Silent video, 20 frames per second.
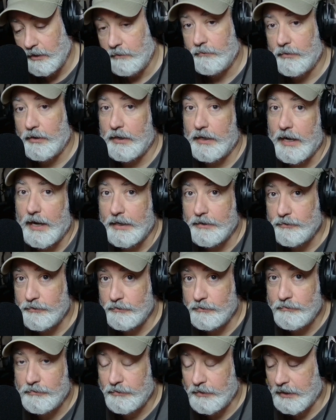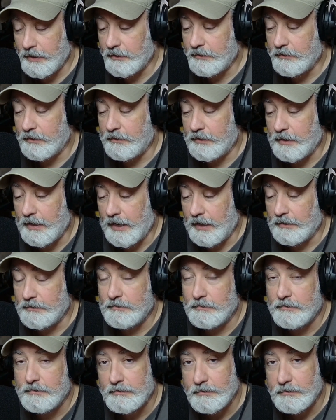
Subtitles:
but I do think that